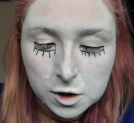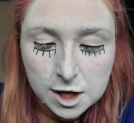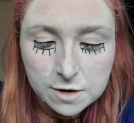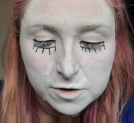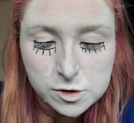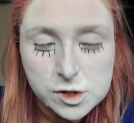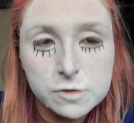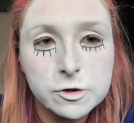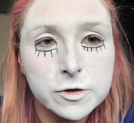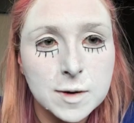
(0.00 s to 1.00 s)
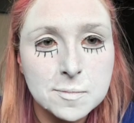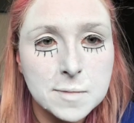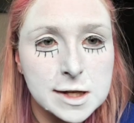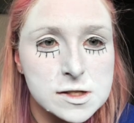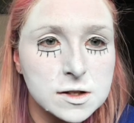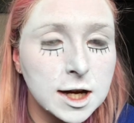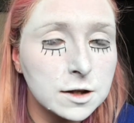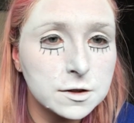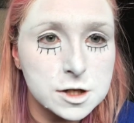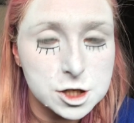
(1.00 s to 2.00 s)
But yeah, if you suffer from mental
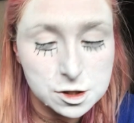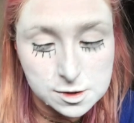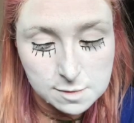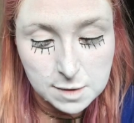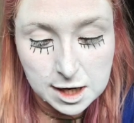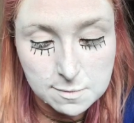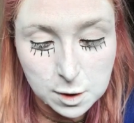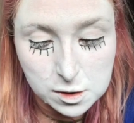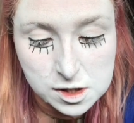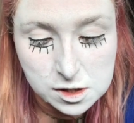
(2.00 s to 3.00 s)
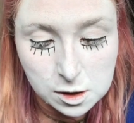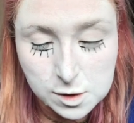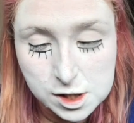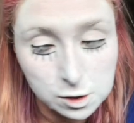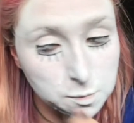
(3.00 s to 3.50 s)
health issues, and my inbox is always